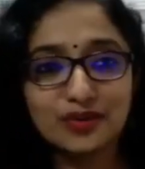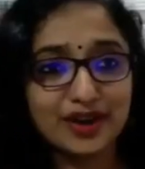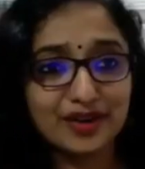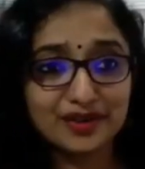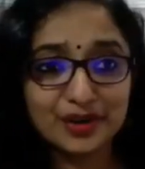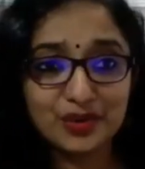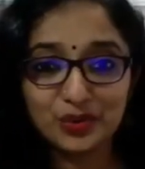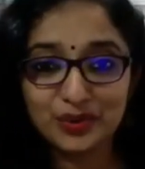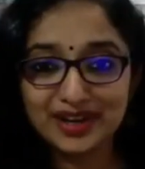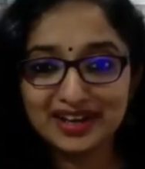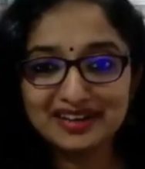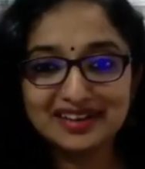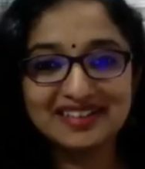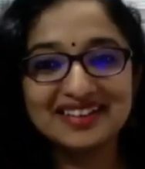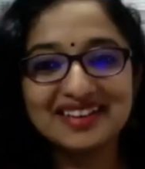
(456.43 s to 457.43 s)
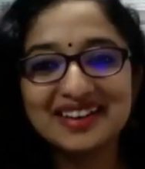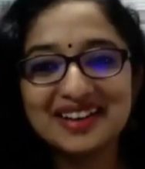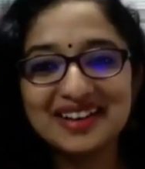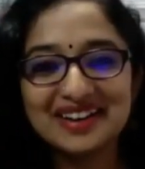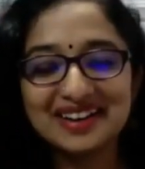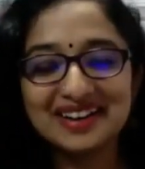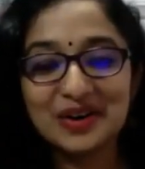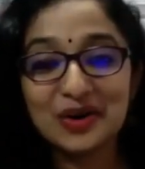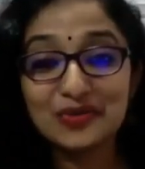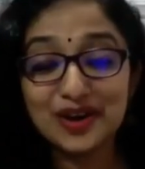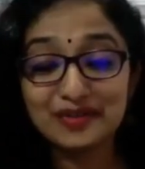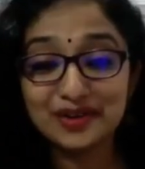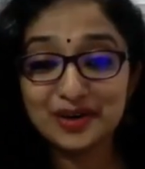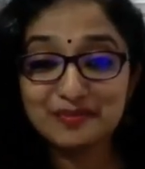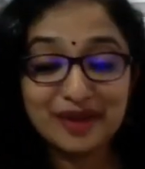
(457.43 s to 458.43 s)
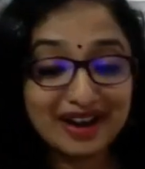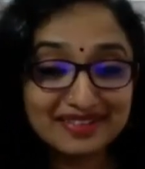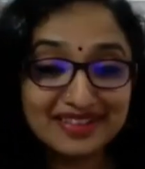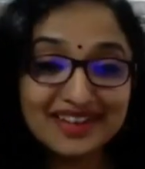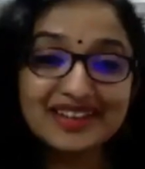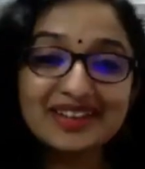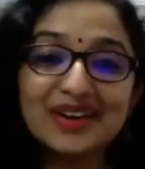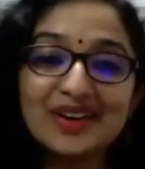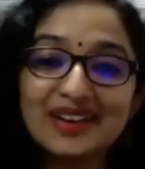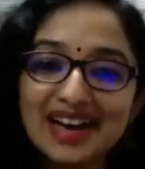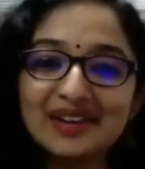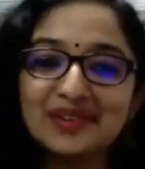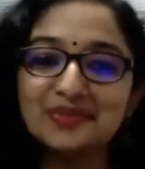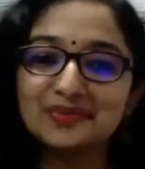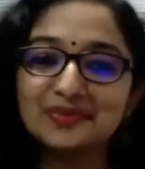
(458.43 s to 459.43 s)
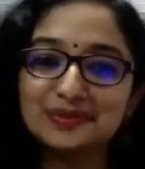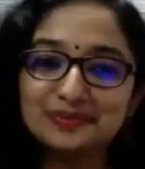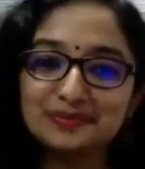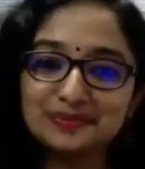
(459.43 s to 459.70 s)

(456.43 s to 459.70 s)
every week, of every month in your life.